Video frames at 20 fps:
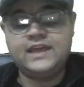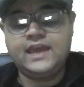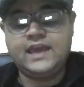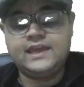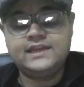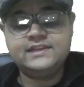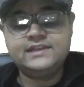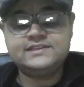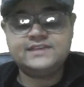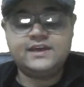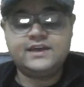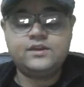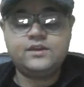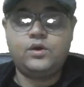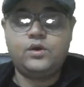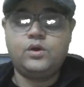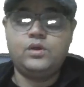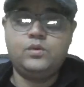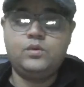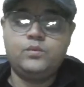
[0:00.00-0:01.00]
angles are
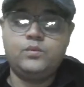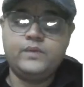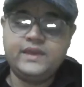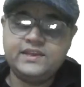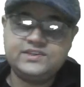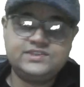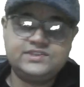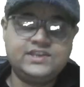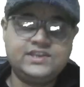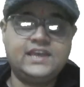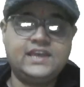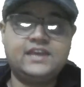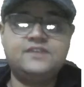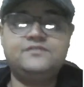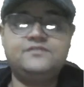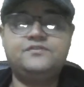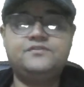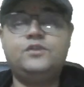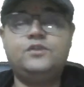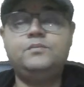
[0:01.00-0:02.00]
always
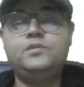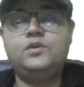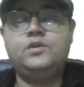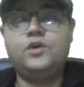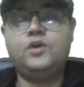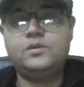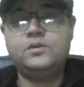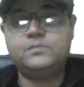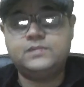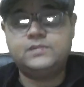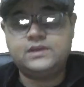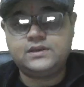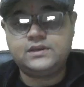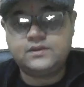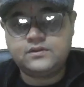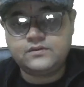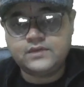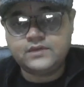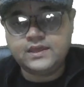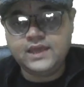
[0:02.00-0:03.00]
taken from normal.
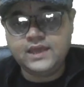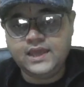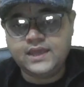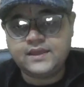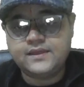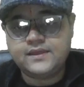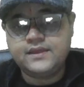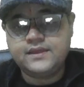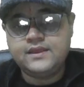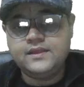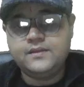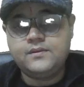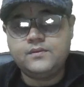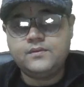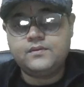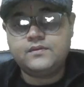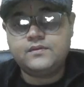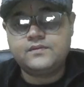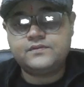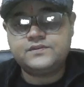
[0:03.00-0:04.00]
Okay,
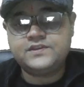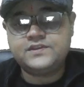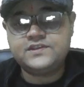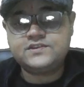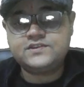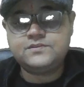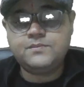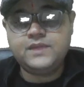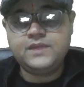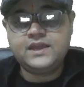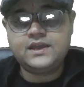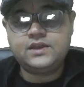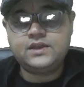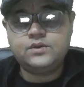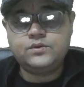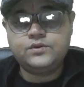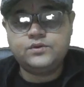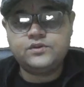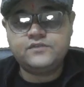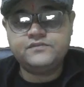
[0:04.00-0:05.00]
just make a
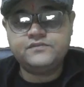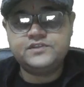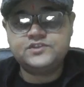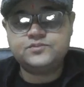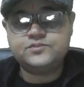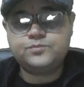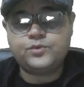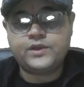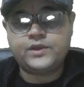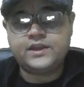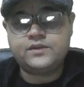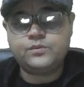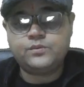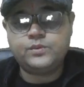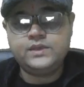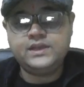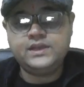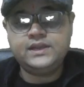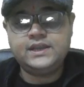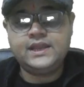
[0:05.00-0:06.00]
note of this point.
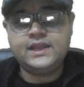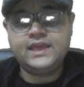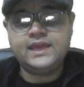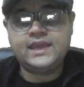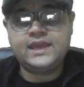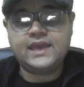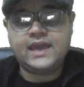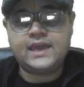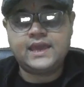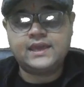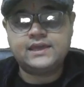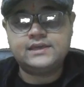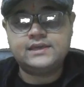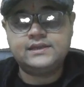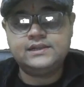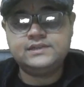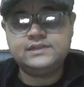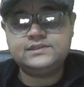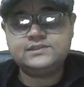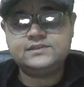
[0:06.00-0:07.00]
We take
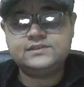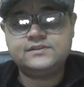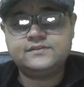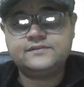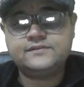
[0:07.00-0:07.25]
angles